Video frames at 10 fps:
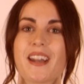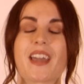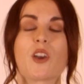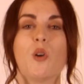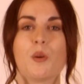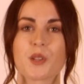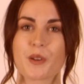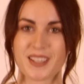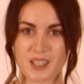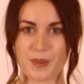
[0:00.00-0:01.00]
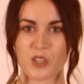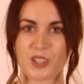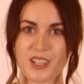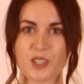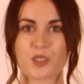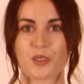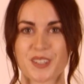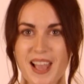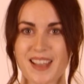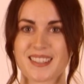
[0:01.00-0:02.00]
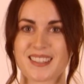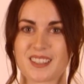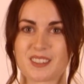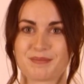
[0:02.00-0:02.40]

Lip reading: and I hope your exhibition is a success.